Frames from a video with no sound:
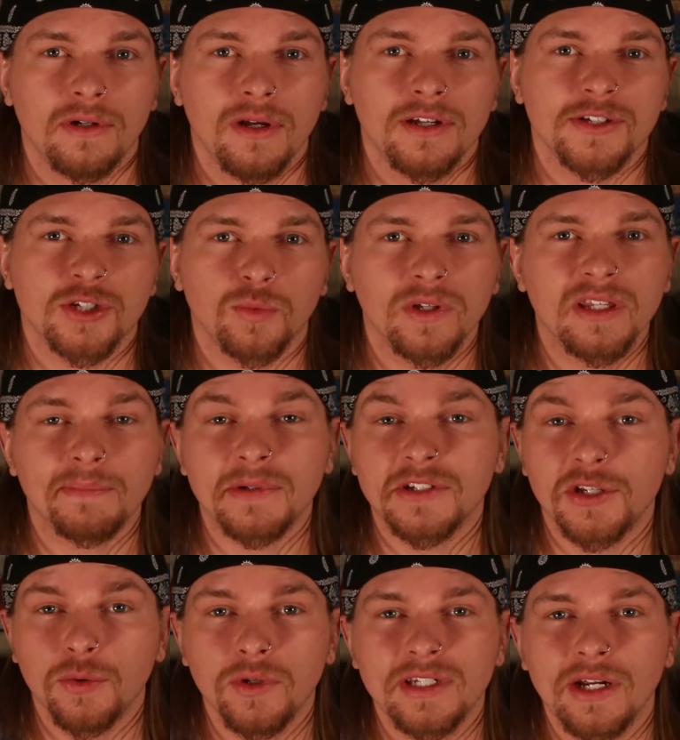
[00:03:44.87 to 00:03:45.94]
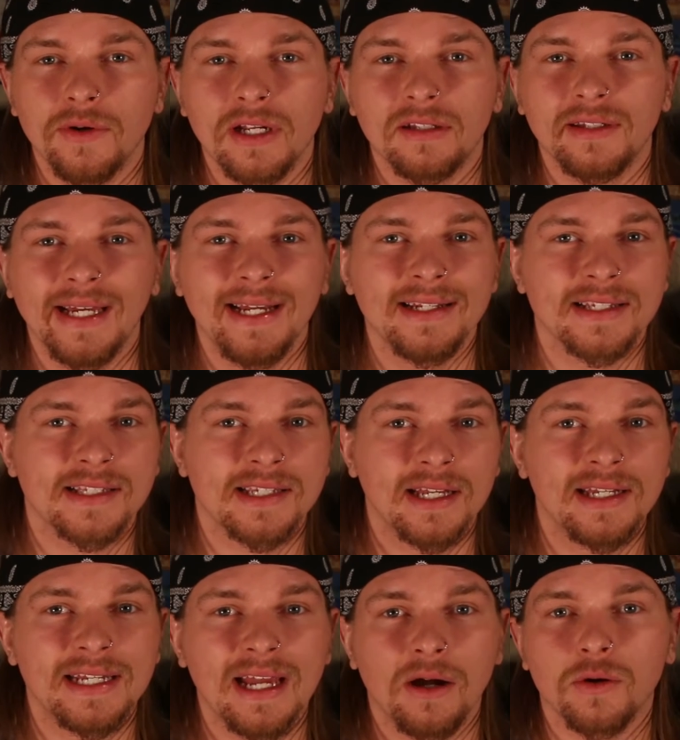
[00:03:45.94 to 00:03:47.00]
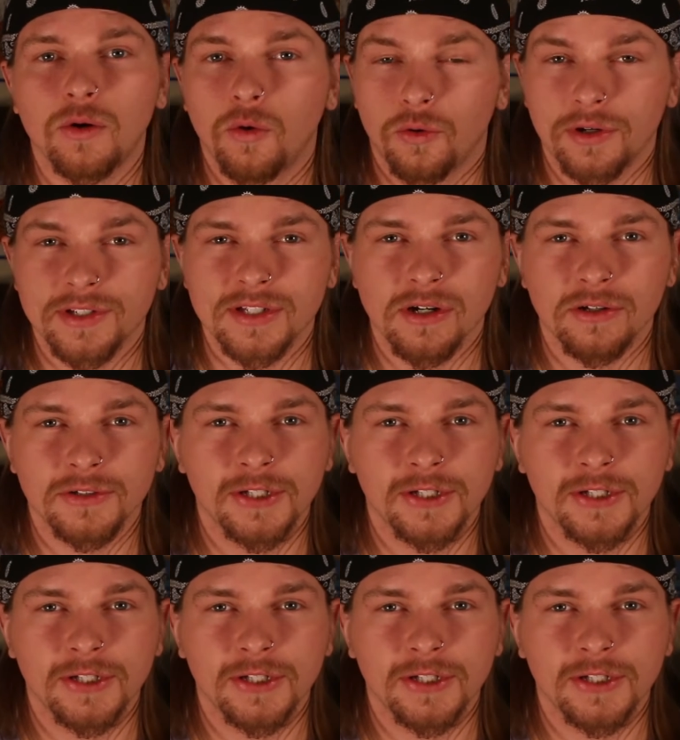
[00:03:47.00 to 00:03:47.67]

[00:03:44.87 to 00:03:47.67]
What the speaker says: so when the pituitary gland is sending out cortisol